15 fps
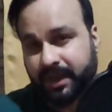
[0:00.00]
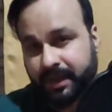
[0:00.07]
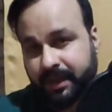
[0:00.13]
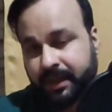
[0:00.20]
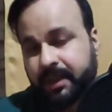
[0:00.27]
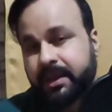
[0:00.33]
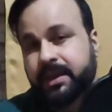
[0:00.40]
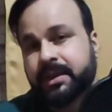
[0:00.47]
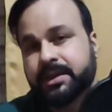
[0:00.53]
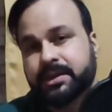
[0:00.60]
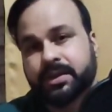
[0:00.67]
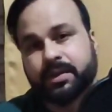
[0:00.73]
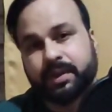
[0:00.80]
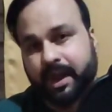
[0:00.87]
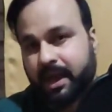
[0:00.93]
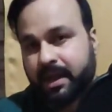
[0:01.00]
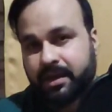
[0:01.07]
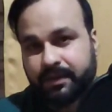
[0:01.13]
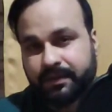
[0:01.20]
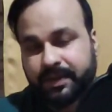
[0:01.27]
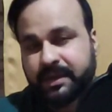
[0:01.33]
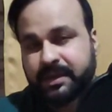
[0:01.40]
So any of this
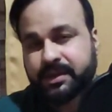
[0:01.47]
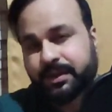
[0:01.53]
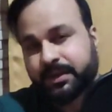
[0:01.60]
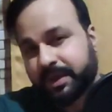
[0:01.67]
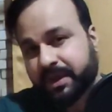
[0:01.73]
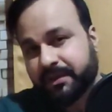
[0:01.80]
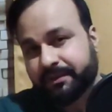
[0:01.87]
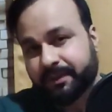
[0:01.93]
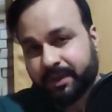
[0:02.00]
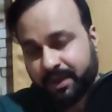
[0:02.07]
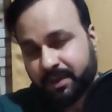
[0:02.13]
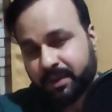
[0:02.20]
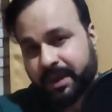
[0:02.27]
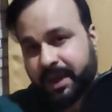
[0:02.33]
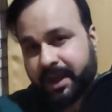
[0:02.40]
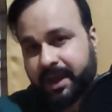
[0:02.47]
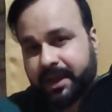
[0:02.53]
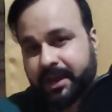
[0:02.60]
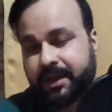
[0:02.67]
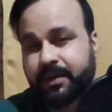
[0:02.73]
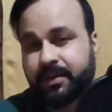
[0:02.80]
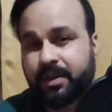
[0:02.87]
you can follow, and you will
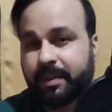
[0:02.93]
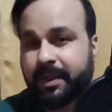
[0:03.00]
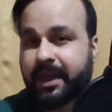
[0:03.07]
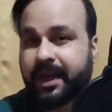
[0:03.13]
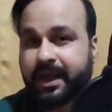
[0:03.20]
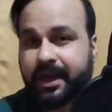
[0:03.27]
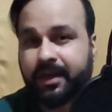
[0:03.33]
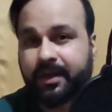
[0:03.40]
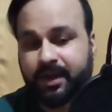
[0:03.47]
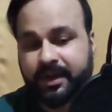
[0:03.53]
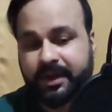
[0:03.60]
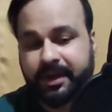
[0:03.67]
be getting all the updates.